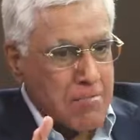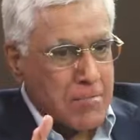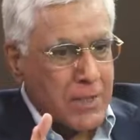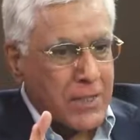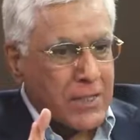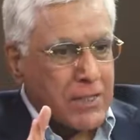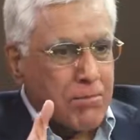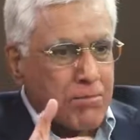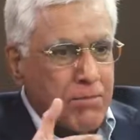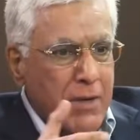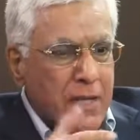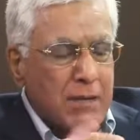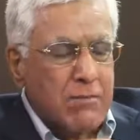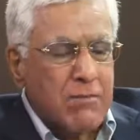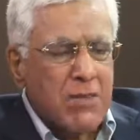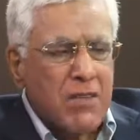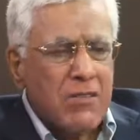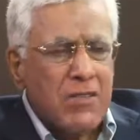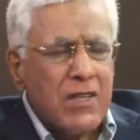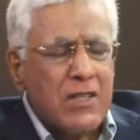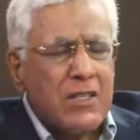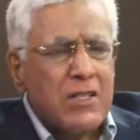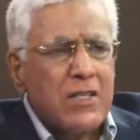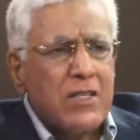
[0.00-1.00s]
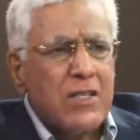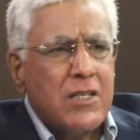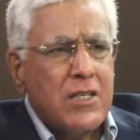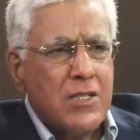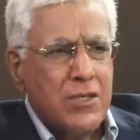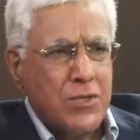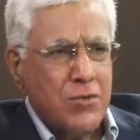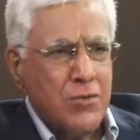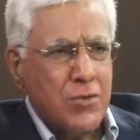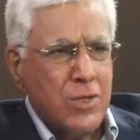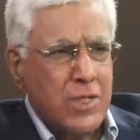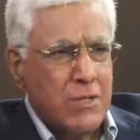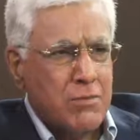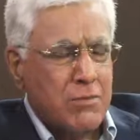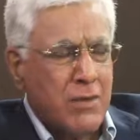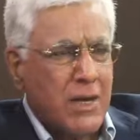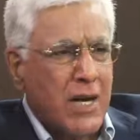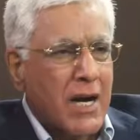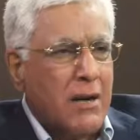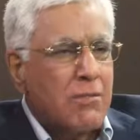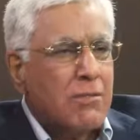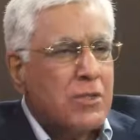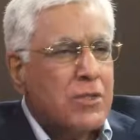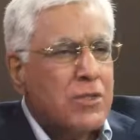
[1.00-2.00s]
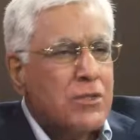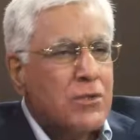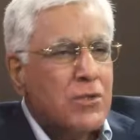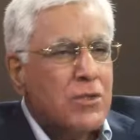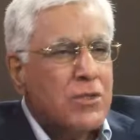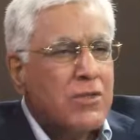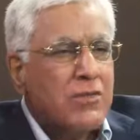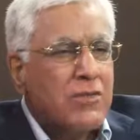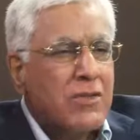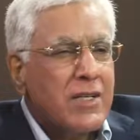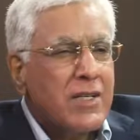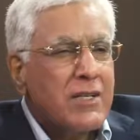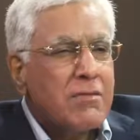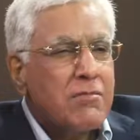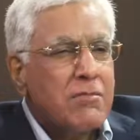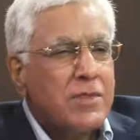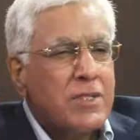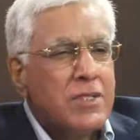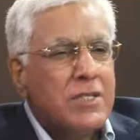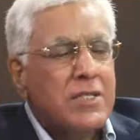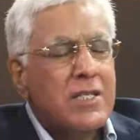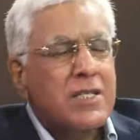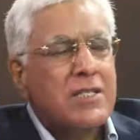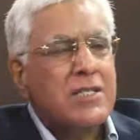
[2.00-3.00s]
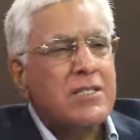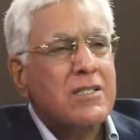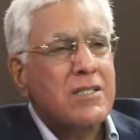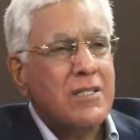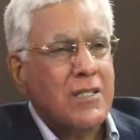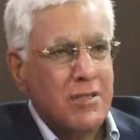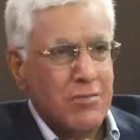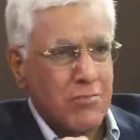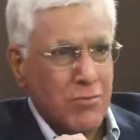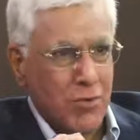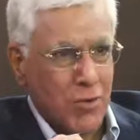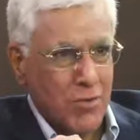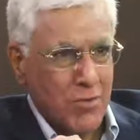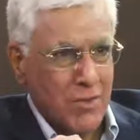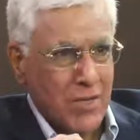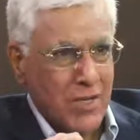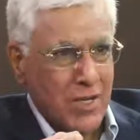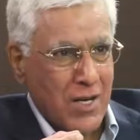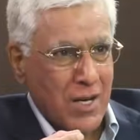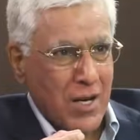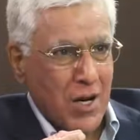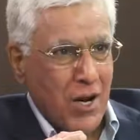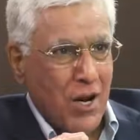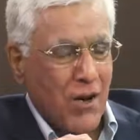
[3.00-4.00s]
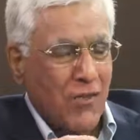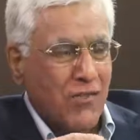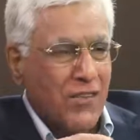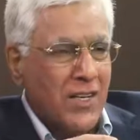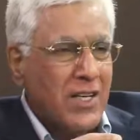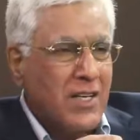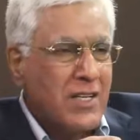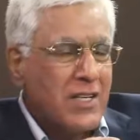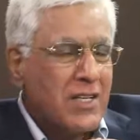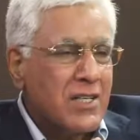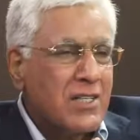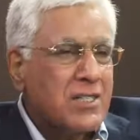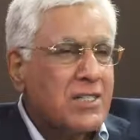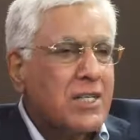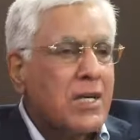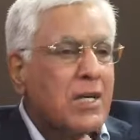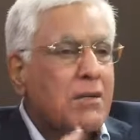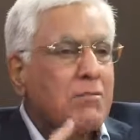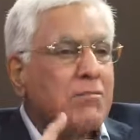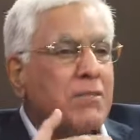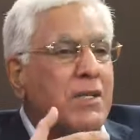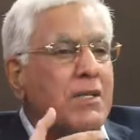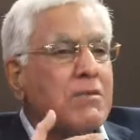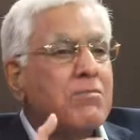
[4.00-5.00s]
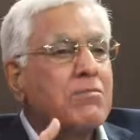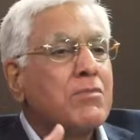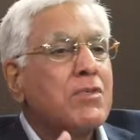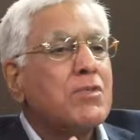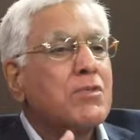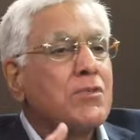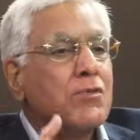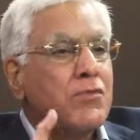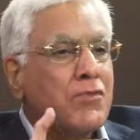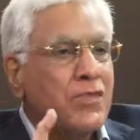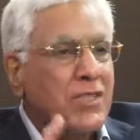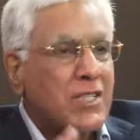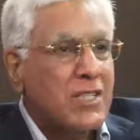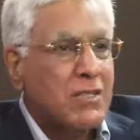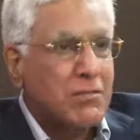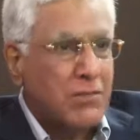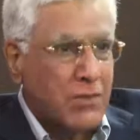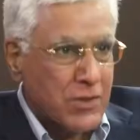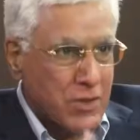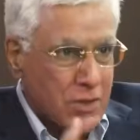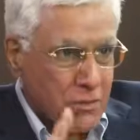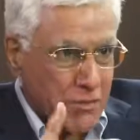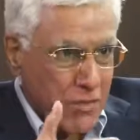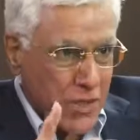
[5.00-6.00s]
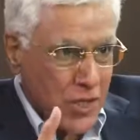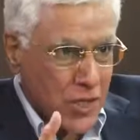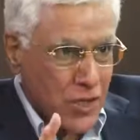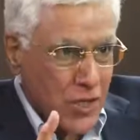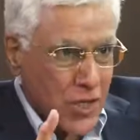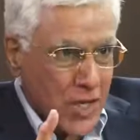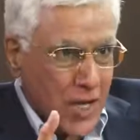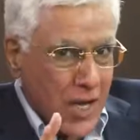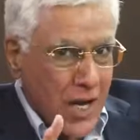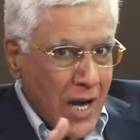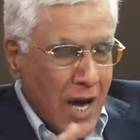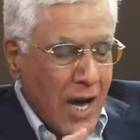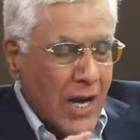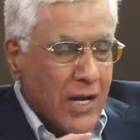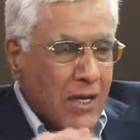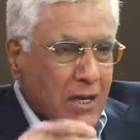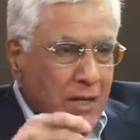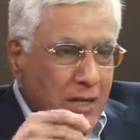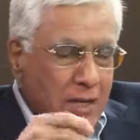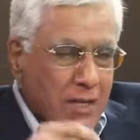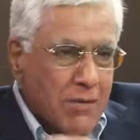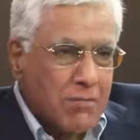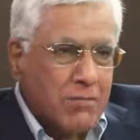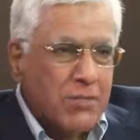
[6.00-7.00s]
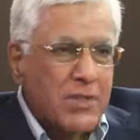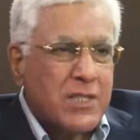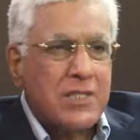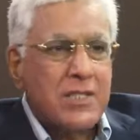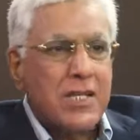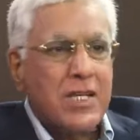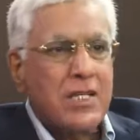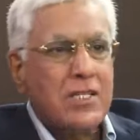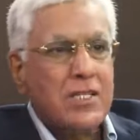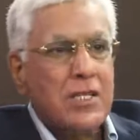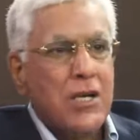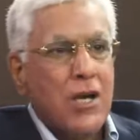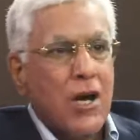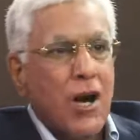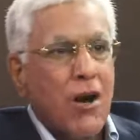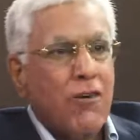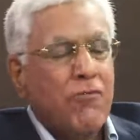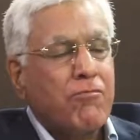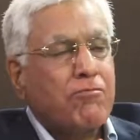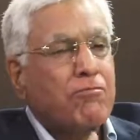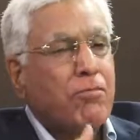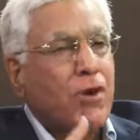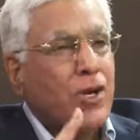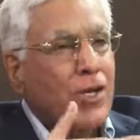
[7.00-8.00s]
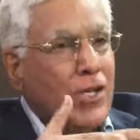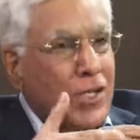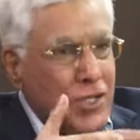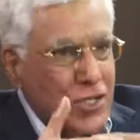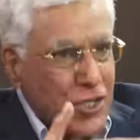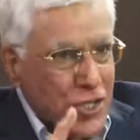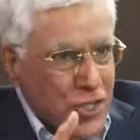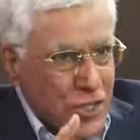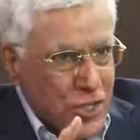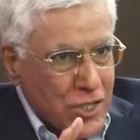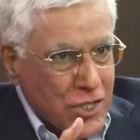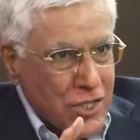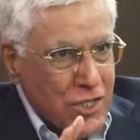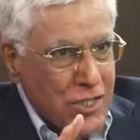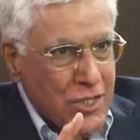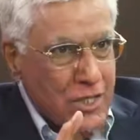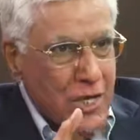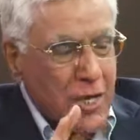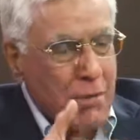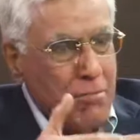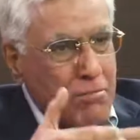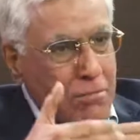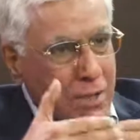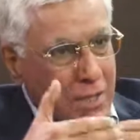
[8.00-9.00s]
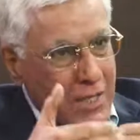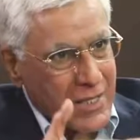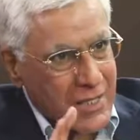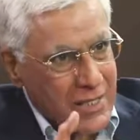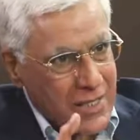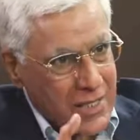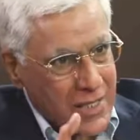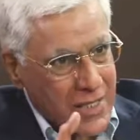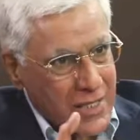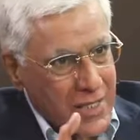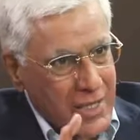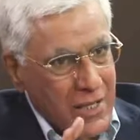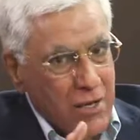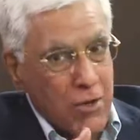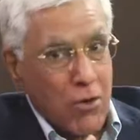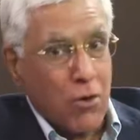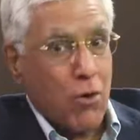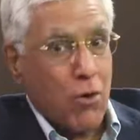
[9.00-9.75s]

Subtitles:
But the Padmavati issue has become a sort of litmus test at the moment of India's commitment to freedom of speech and a litmus test of politicians' ability